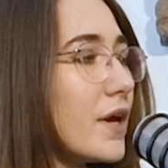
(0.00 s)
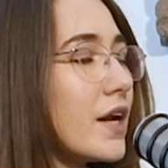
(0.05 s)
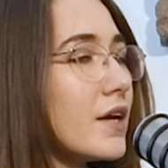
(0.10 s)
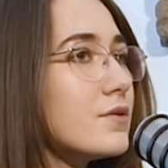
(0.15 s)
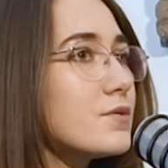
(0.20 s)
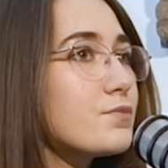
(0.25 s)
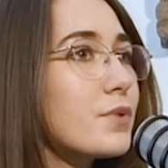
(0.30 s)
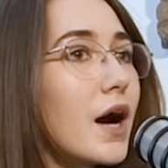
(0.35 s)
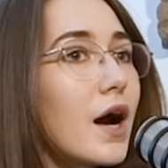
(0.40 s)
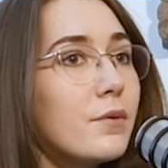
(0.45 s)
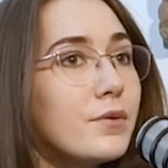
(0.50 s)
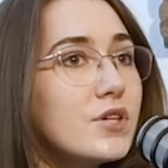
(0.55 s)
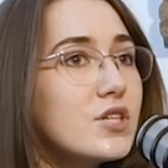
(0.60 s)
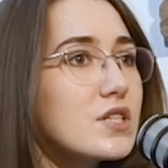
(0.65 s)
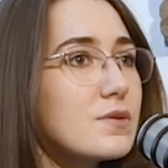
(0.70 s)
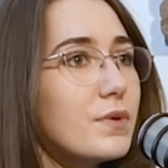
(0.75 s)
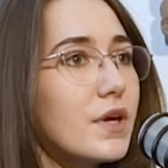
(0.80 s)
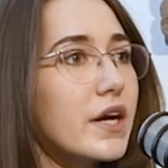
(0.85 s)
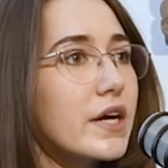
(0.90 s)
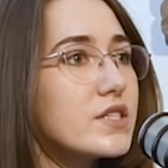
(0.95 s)
it's probably
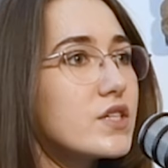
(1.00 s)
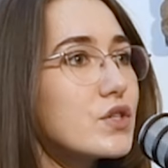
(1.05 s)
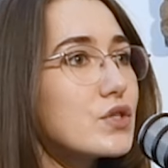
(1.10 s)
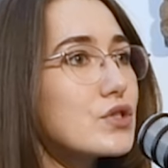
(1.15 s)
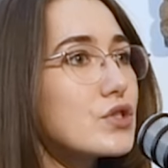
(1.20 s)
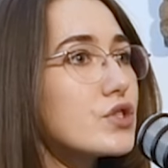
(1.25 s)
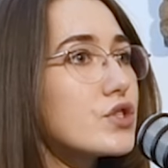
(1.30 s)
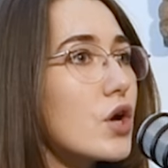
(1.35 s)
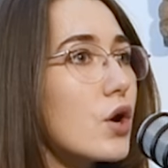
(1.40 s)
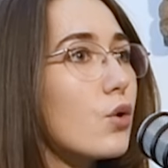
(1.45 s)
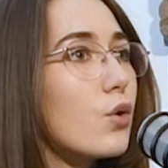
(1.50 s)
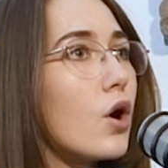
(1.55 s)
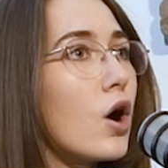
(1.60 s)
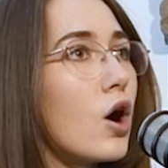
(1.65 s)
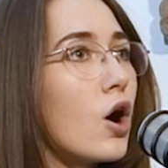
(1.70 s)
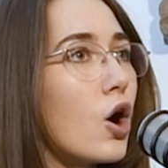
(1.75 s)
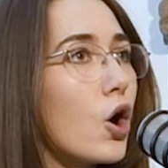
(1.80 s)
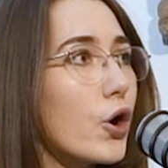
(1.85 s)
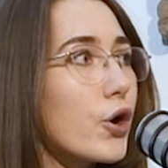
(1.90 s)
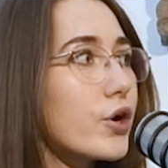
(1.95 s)
just because it's so
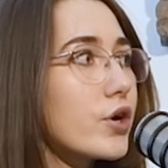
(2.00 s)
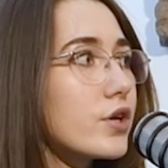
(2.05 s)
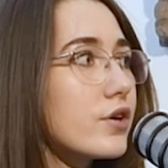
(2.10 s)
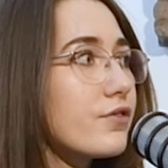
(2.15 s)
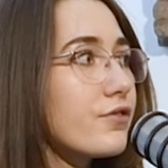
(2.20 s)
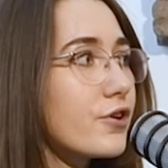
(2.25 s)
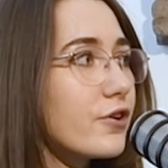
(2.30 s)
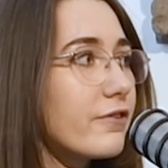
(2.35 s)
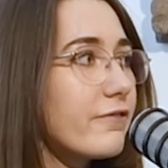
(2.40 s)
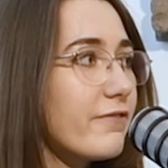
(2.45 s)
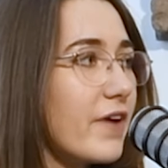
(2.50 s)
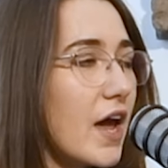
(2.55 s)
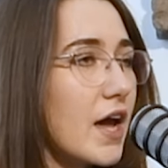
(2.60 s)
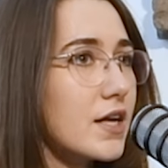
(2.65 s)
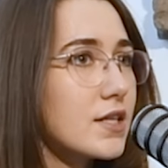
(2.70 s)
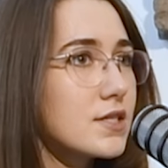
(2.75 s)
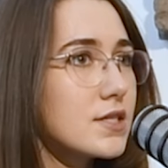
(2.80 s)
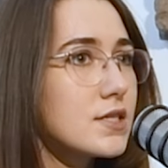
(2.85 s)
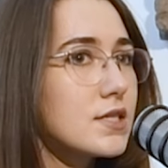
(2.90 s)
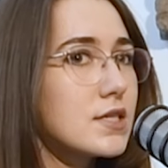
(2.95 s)
hard for
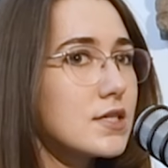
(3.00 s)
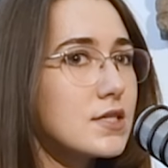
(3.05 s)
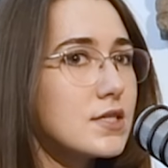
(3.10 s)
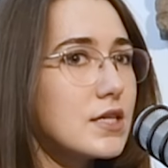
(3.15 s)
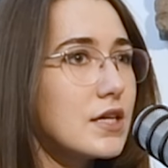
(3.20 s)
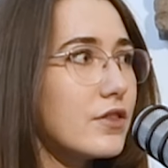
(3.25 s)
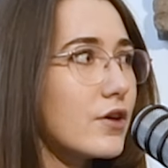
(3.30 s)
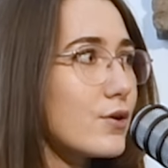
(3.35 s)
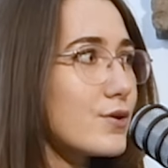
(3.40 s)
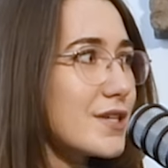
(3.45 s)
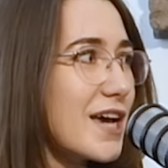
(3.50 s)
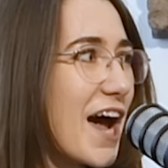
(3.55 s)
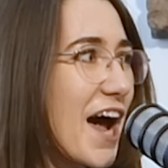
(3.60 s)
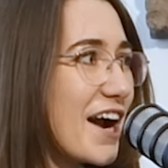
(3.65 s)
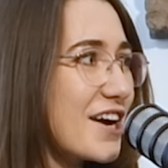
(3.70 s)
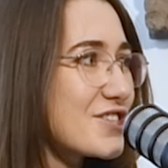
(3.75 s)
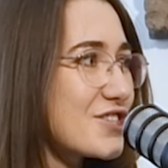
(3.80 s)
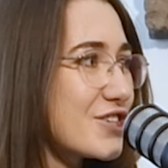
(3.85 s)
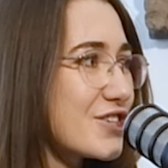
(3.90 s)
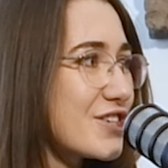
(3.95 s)
fans to see those
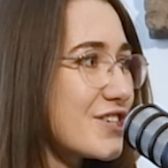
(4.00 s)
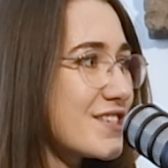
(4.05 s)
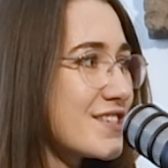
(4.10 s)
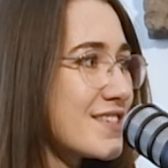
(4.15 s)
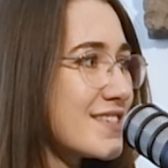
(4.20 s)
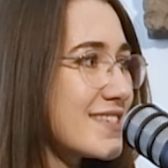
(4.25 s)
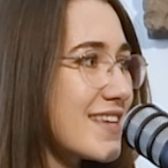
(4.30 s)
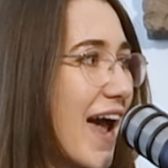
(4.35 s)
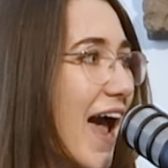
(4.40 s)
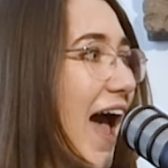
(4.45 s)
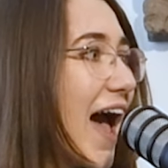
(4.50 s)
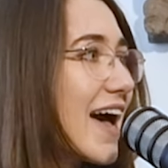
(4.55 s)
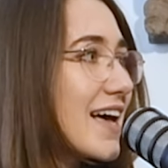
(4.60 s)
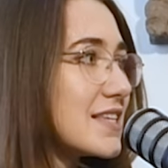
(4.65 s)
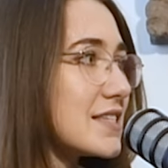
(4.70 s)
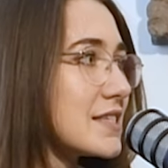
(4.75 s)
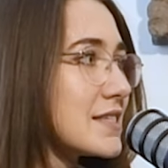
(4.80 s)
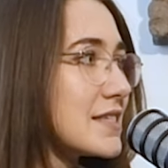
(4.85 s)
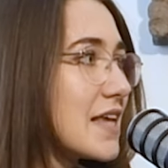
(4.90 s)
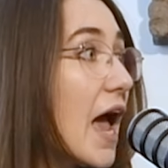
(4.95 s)
actors
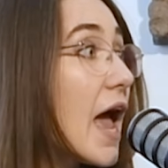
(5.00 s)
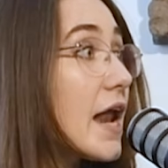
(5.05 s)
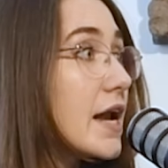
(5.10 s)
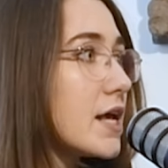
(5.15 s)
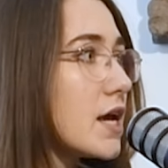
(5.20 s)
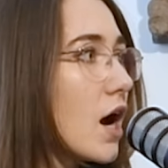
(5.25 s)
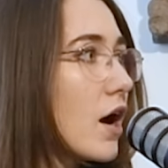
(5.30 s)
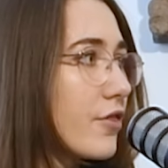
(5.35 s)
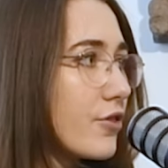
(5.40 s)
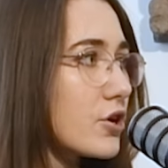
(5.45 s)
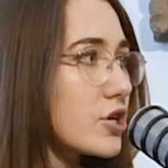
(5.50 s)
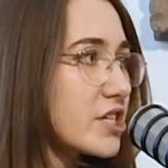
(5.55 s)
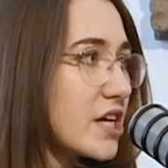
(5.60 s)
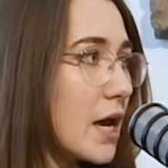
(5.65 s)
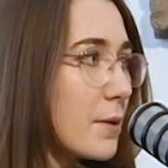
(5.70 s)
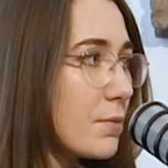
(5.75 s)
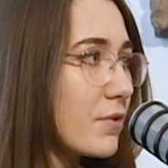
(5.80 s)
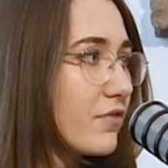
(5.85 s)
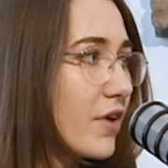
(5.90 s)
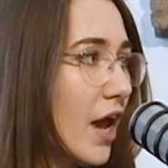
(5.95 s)
as any other
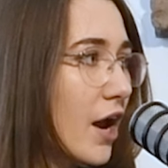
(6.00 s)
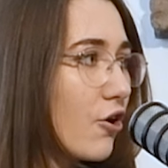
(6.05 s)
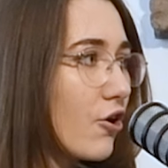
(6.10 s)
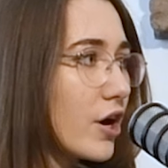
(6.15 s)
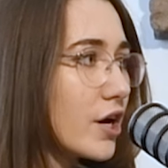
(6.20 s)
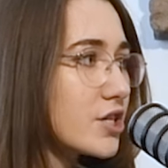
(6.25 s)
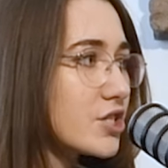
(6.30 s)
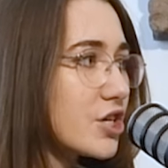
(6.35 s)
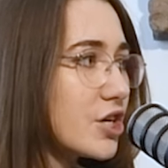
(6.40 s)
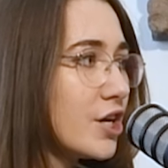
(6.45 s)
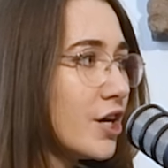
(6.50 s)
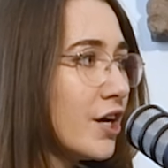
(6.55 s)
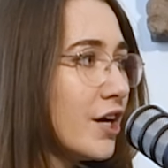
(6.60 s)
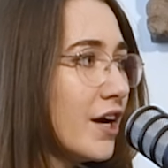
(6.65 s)
type of character.